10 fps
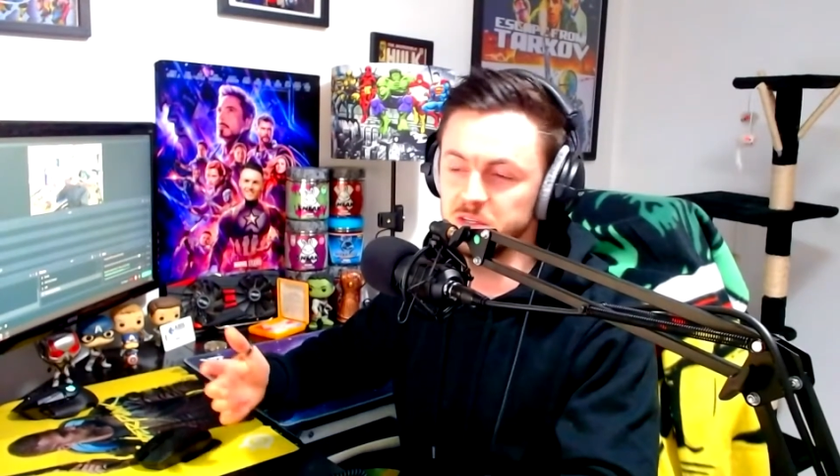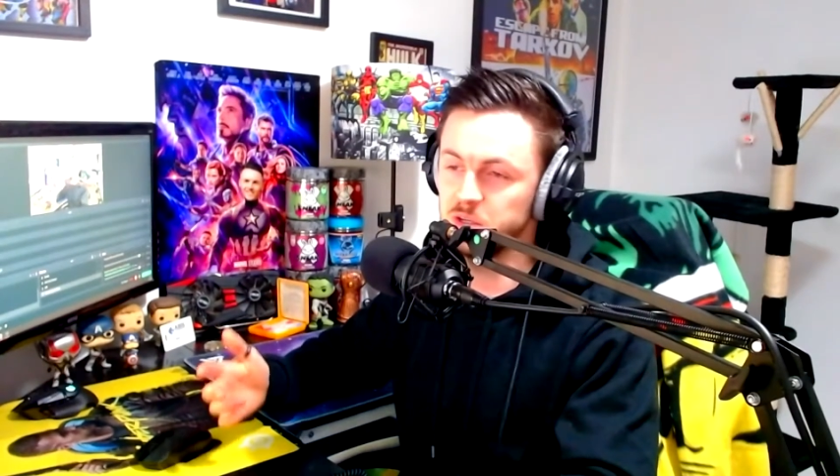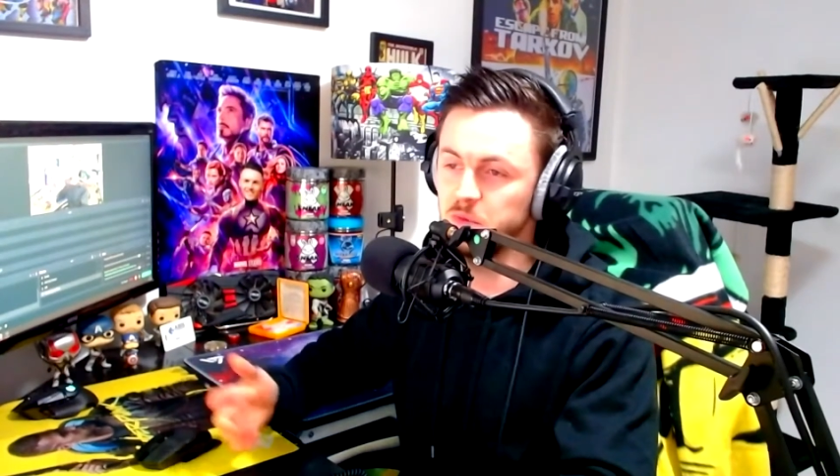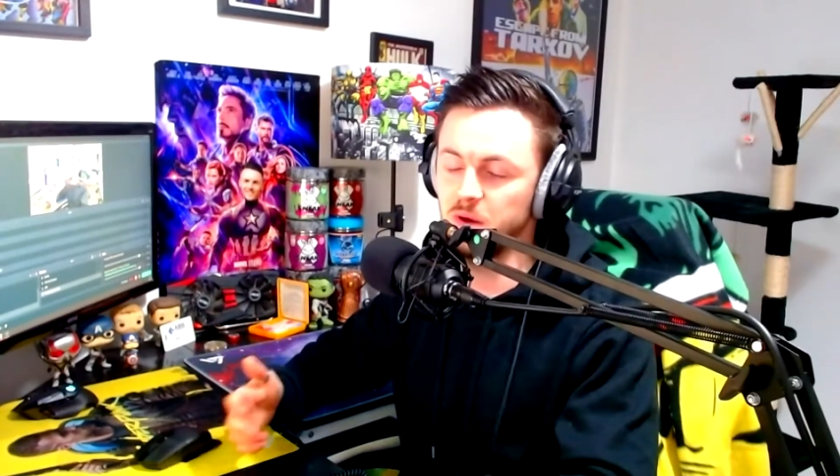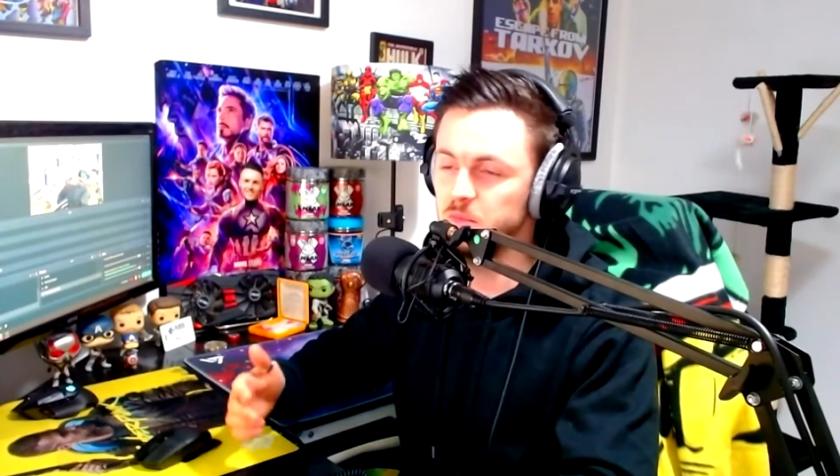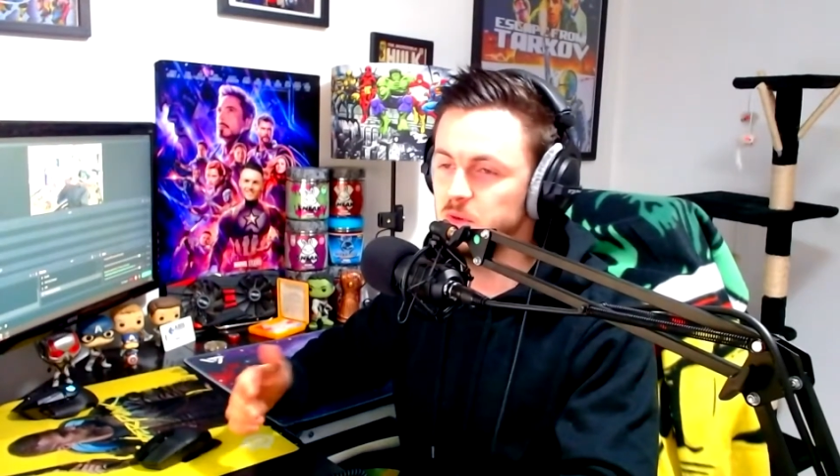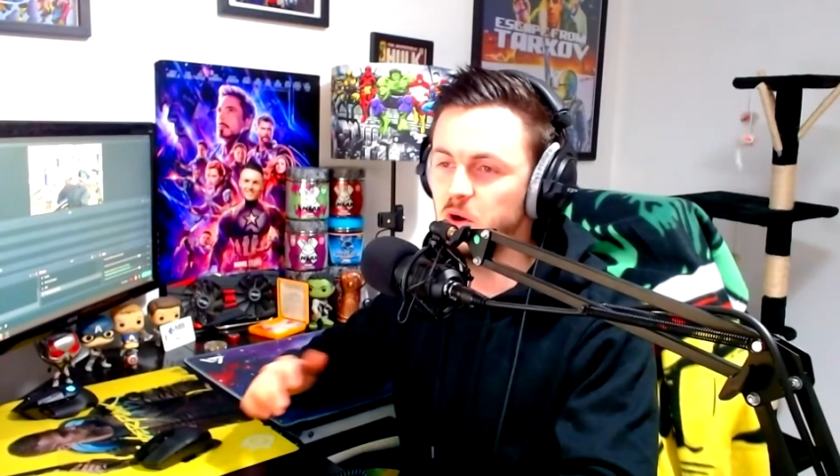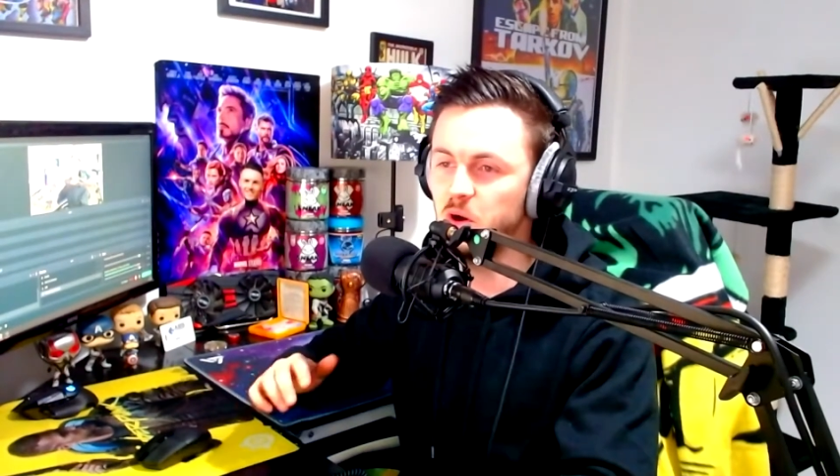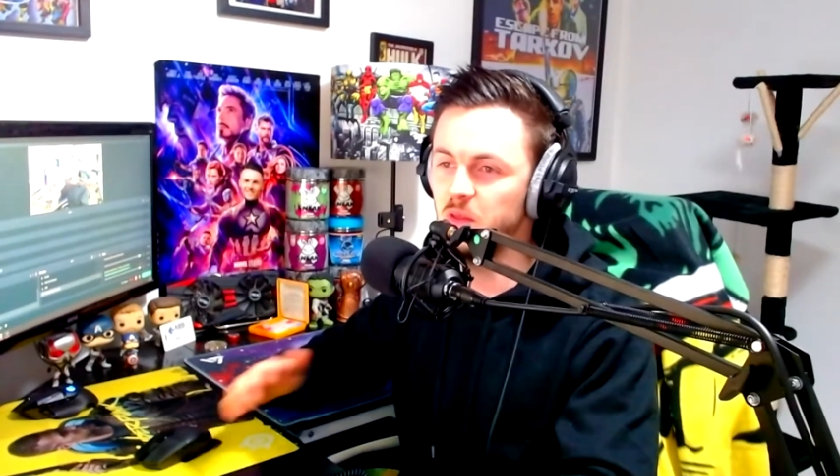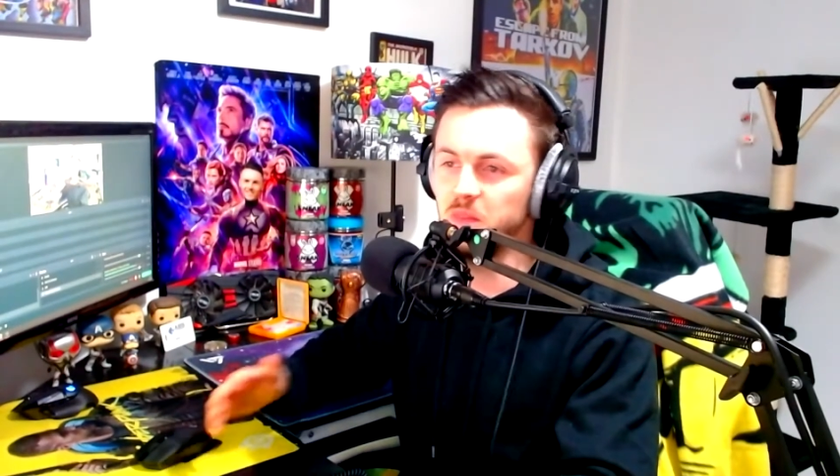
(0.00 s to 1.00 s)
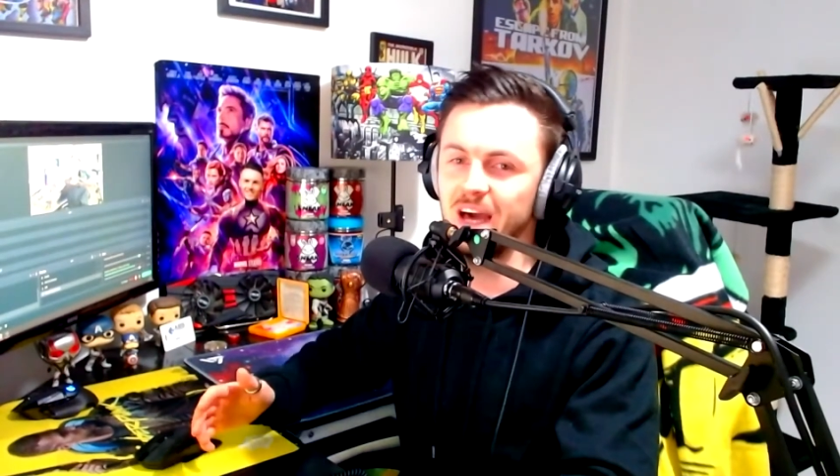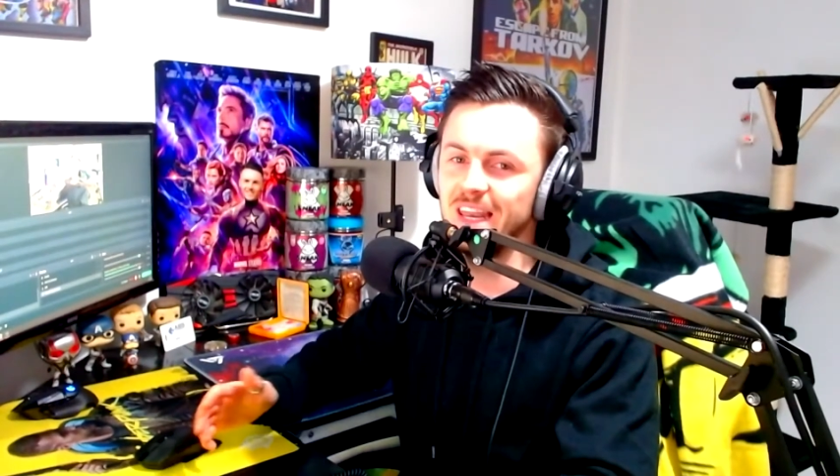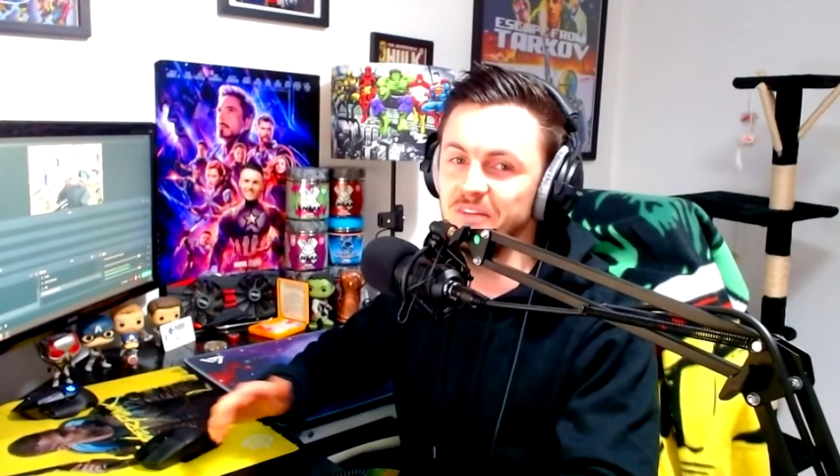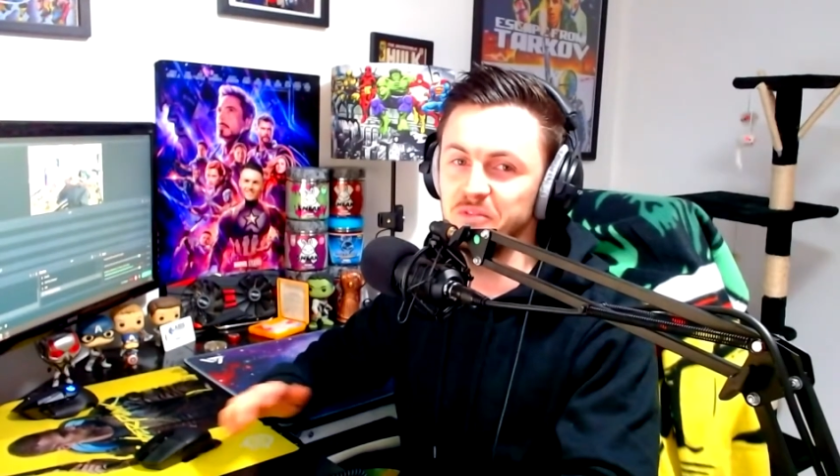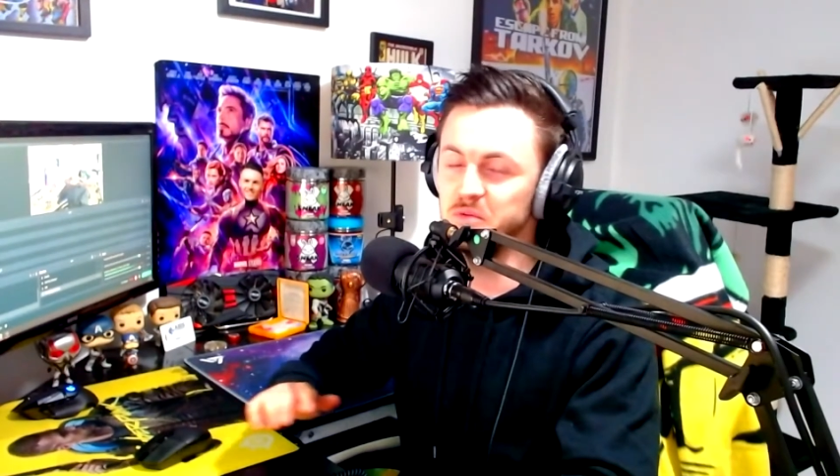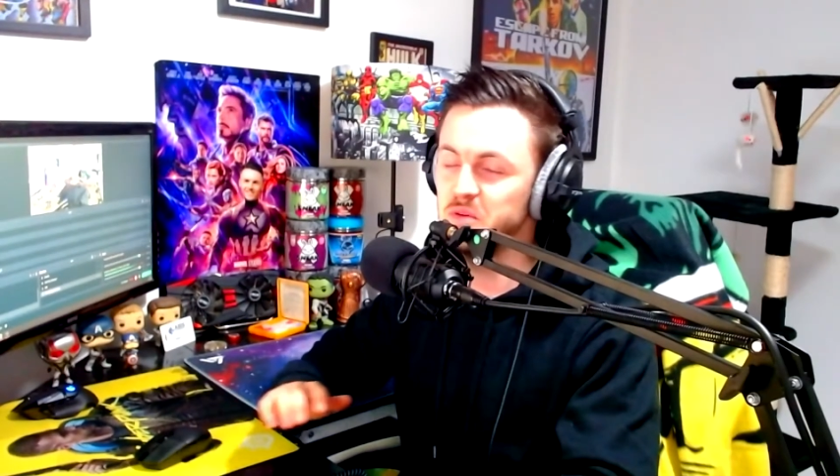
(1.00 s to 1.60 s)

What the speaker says: I'm not on that level,